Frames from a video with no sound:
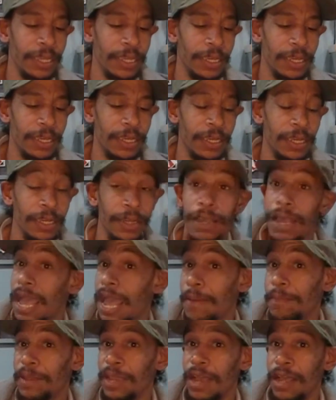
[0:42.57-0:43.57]

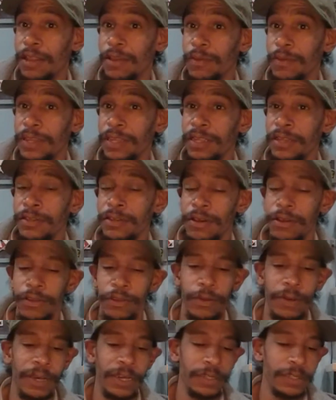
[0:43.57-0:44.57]
Happy Halloween to all
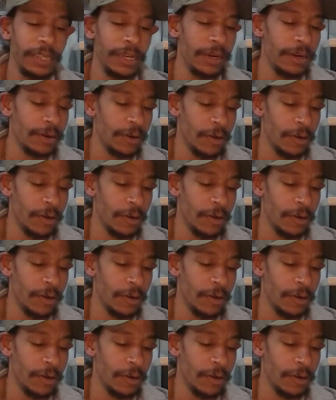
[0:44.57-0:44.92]
you out there.